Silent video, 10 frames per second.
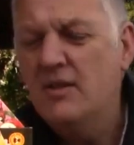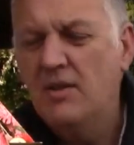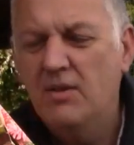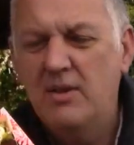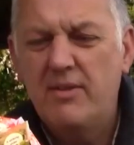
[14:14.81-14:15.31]

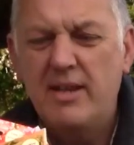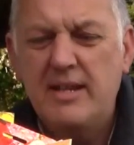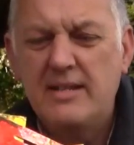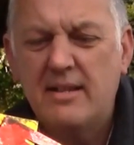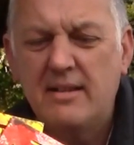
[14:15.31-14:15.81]
All of
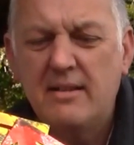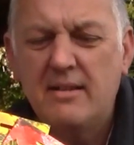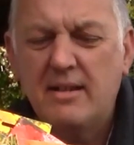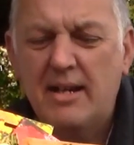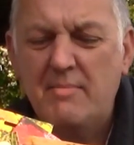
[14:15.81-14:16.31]
these
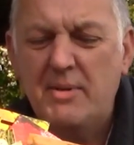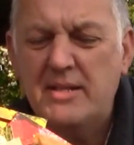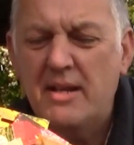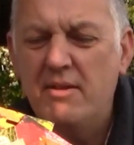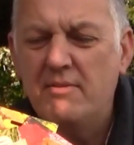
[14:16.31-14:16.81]
can be
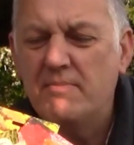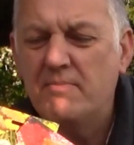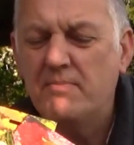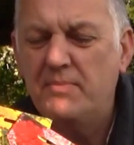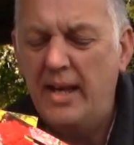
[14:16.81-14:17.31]
sown
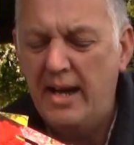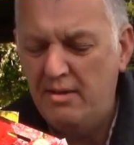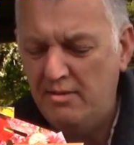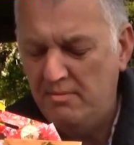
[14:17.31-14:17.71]
now,